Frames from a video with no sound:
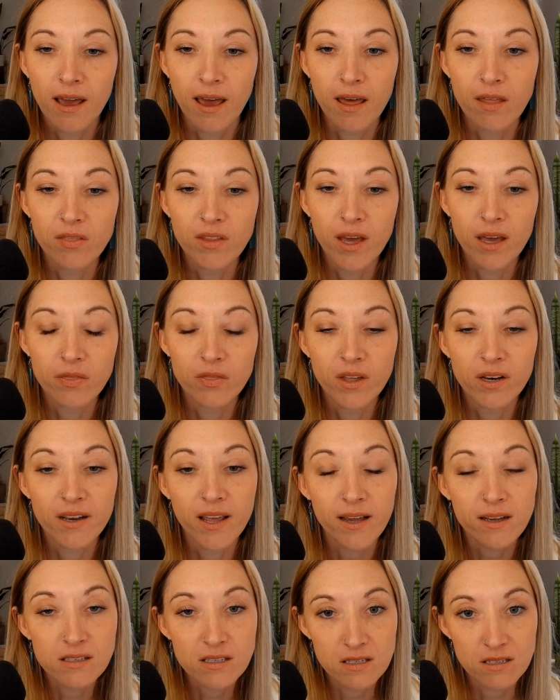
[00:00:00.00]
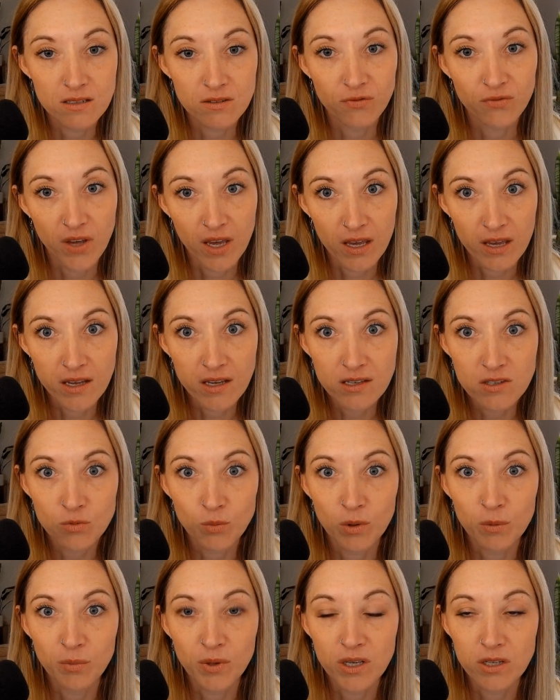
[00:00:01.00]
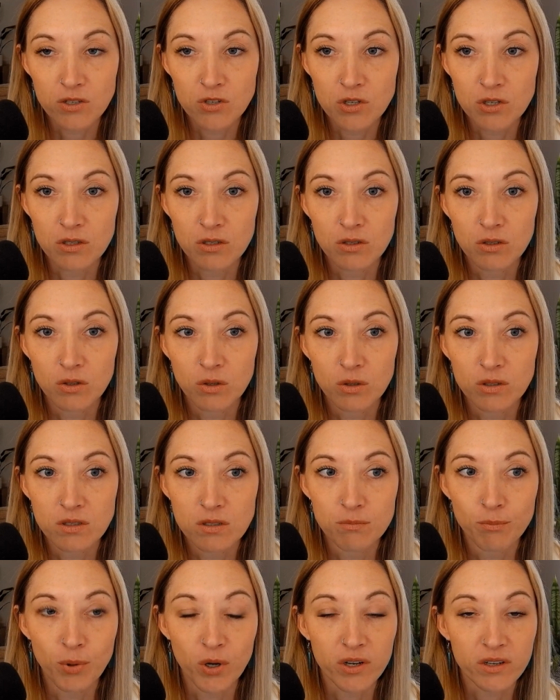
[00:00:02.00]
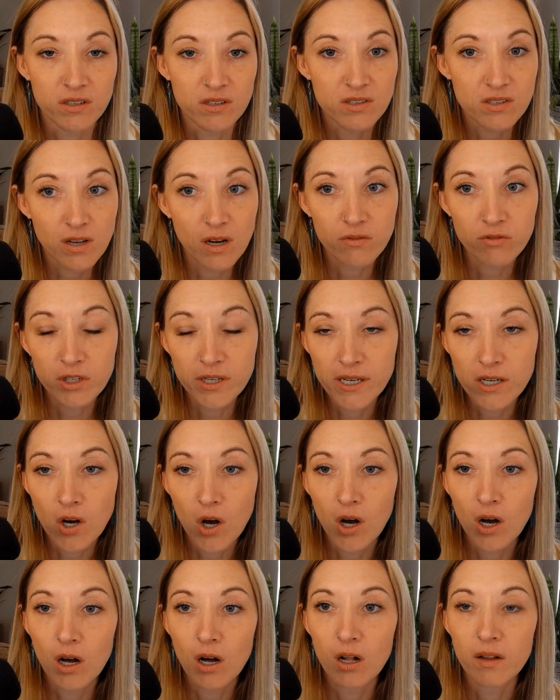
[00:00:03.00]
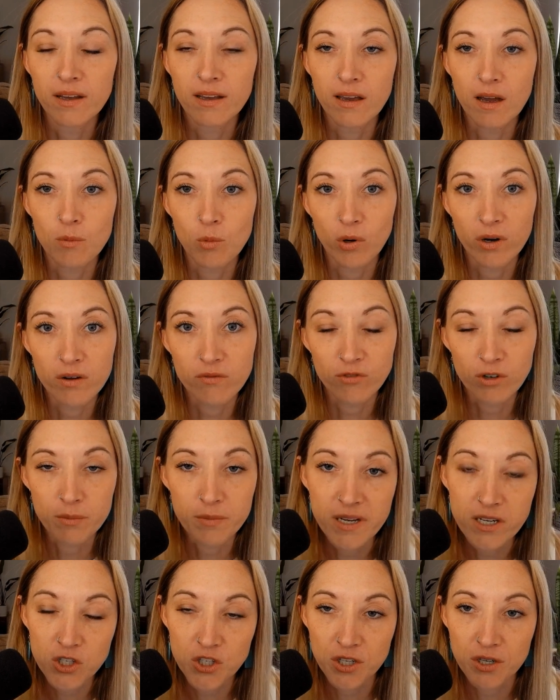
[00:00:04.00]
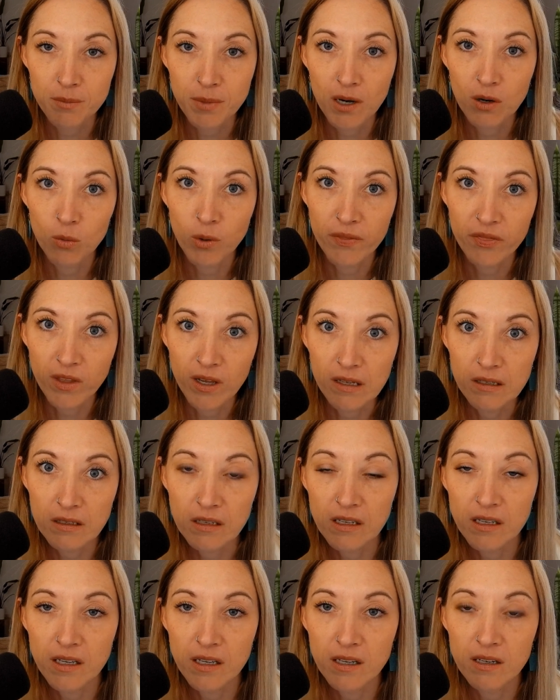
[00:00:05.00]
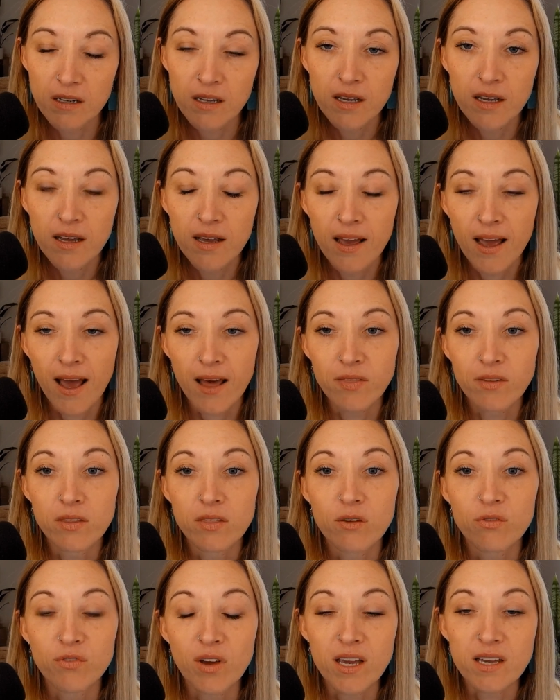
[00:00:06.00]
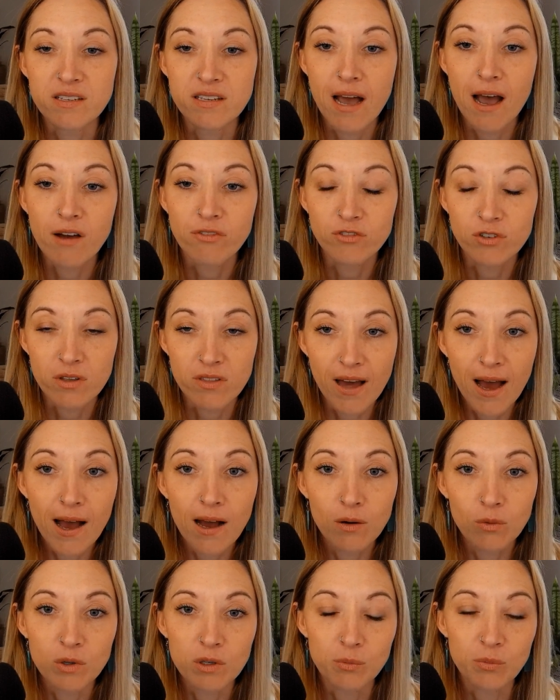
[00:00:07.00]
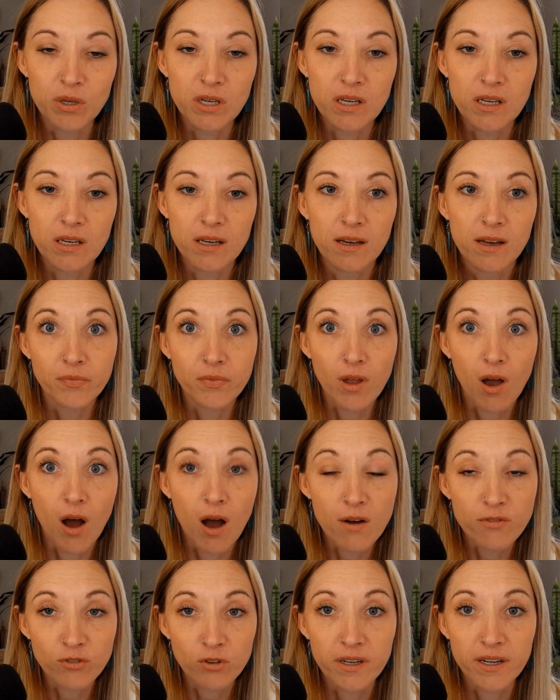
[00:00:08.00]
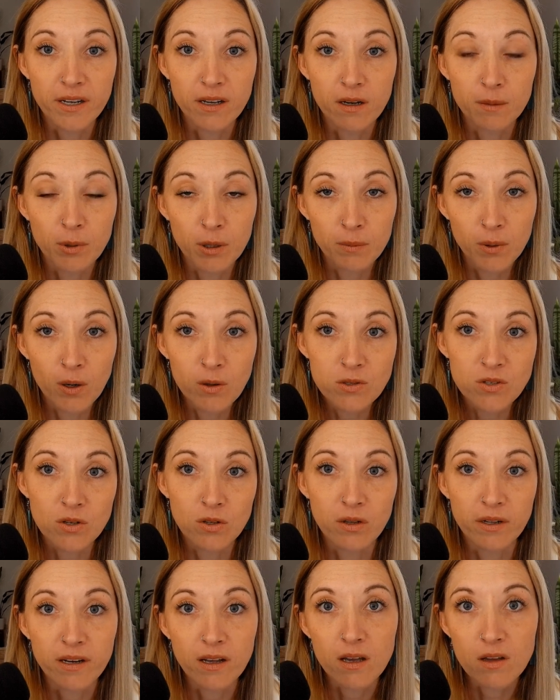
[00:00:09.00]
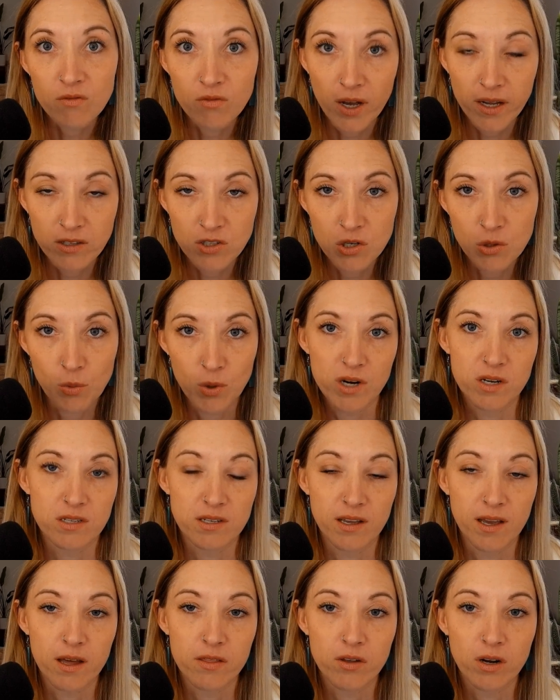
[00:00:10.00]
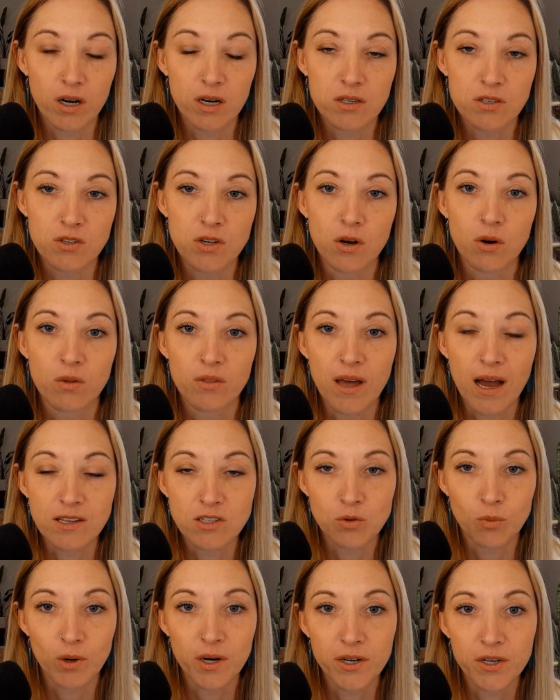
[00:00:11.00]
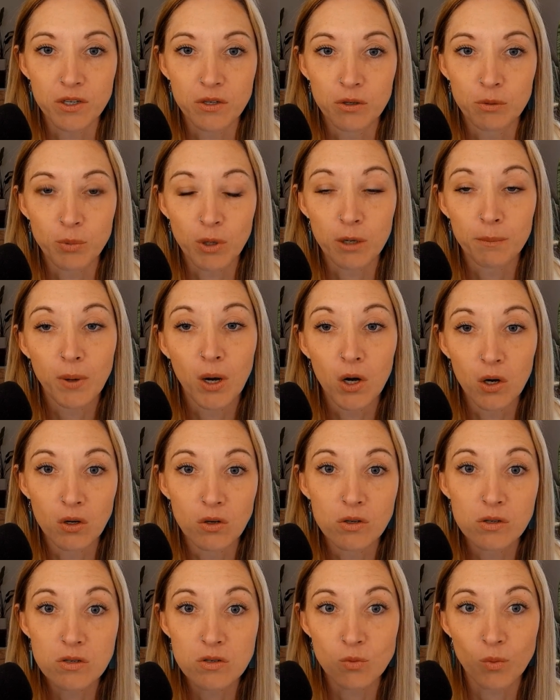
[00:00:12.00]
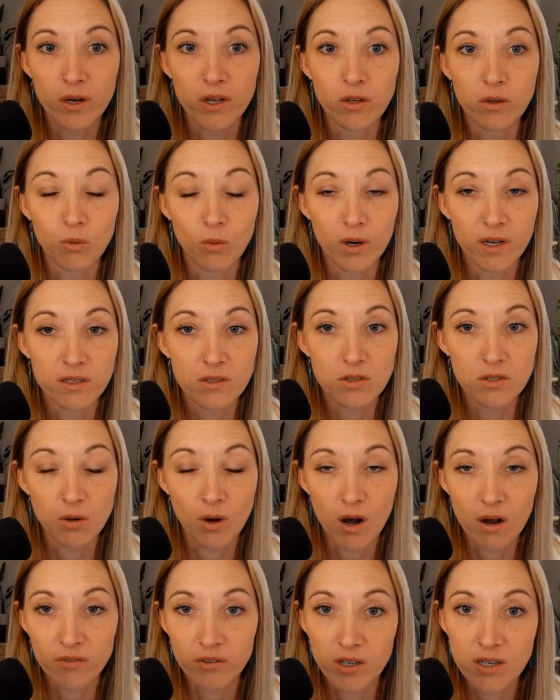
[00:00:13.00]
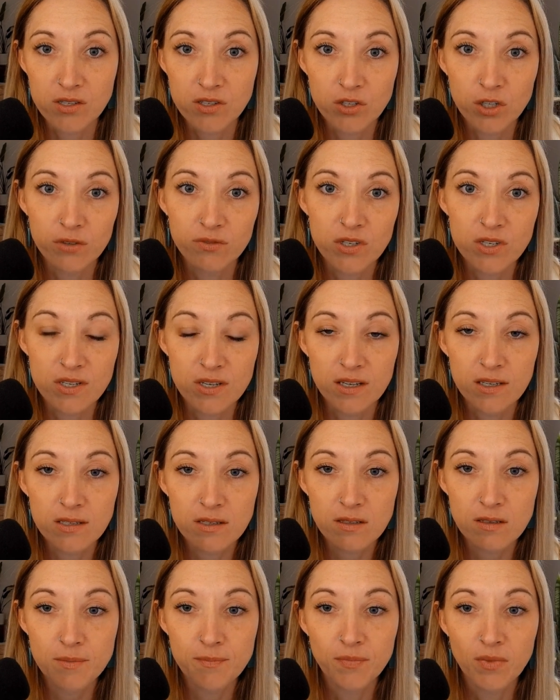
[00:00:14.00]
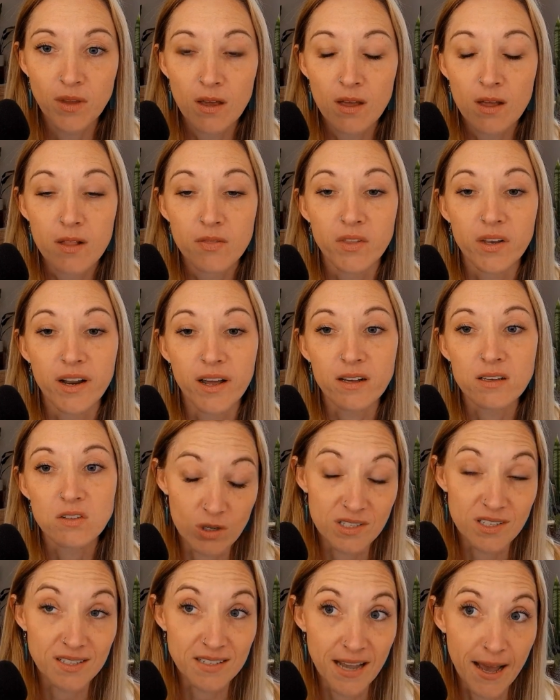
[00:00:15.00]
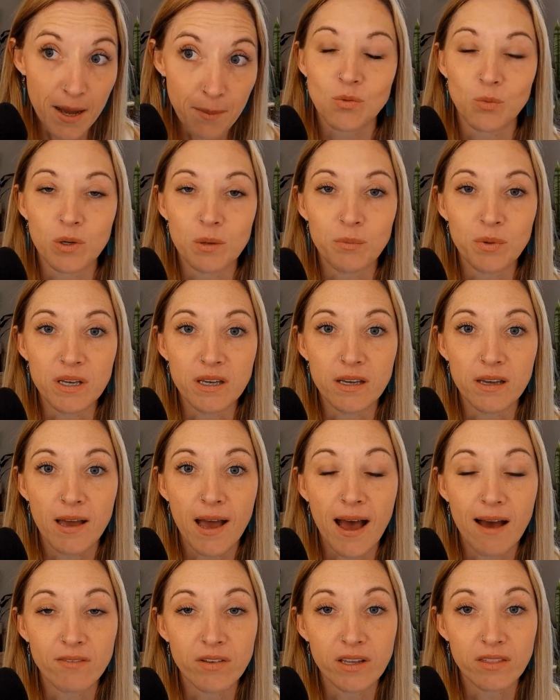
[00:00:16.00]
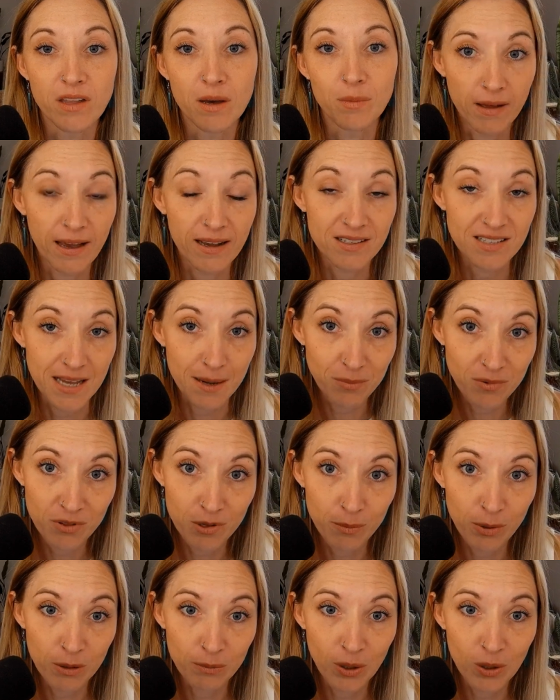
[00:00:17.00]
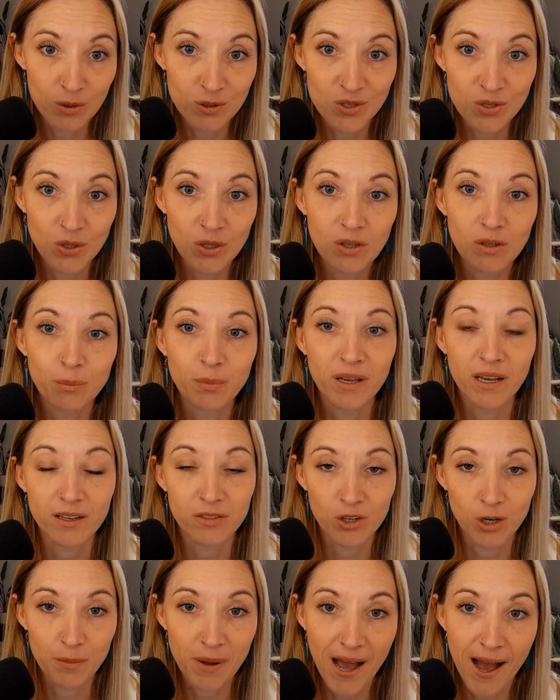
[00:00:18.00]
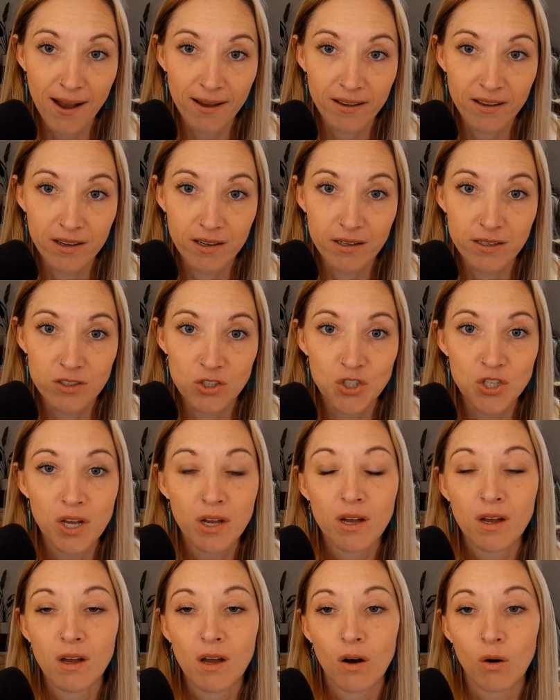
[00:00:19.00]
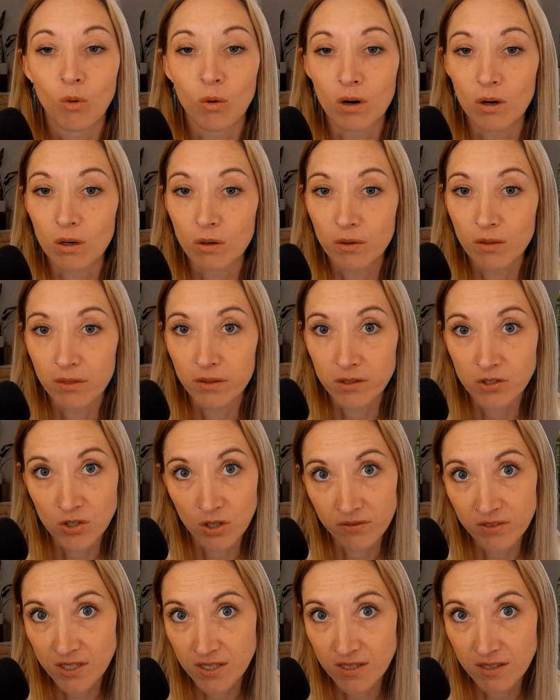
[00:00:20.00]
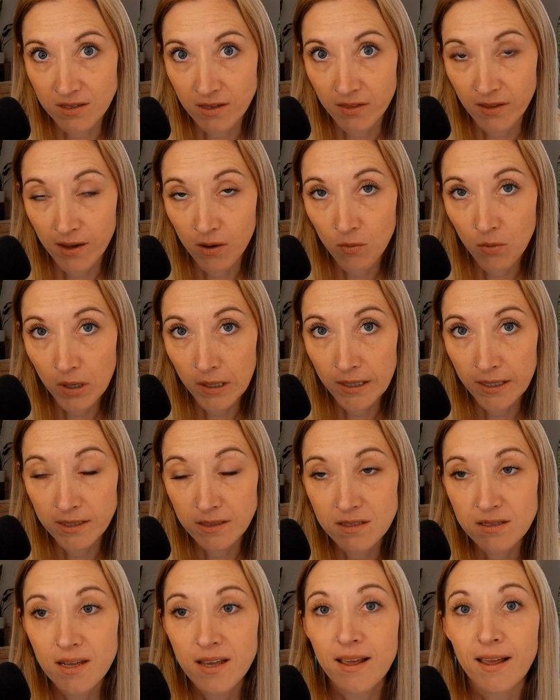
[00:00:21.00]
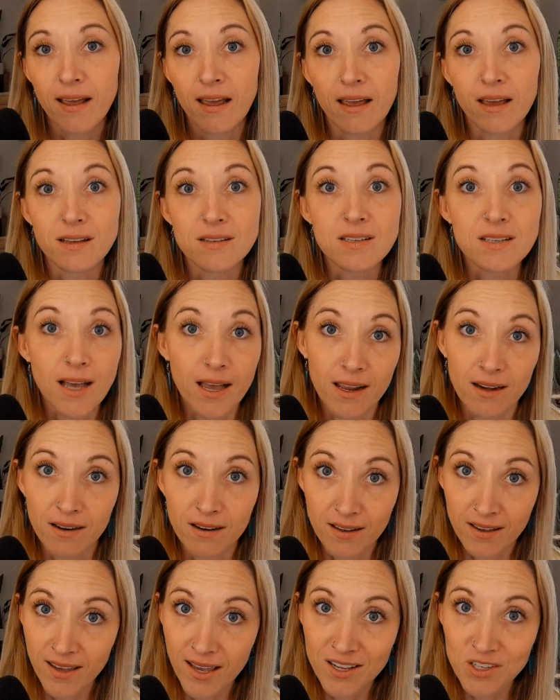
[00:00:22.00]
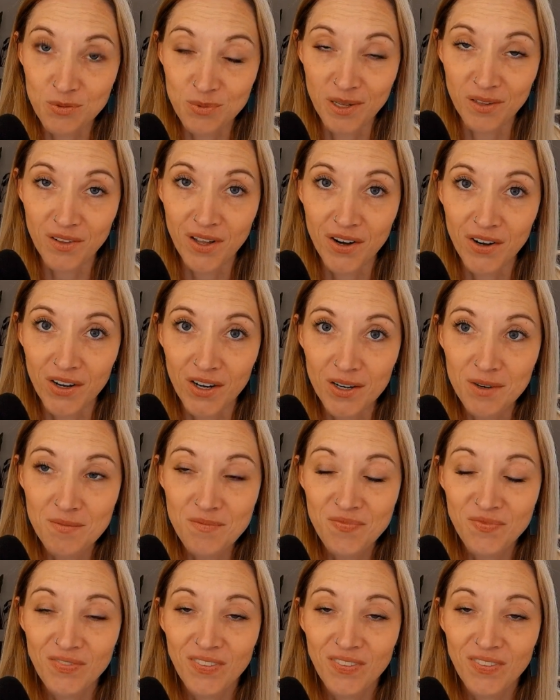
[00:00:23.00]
And then the next phase would be to book a discovery call and get more information about what they need. And then the phase after that would be offering a proposal, an invite to work together. So that's where you propose what you want to offer as services. The next step would be having them accept the proposal, pick their package or the services that they want, and sign an engagement letter.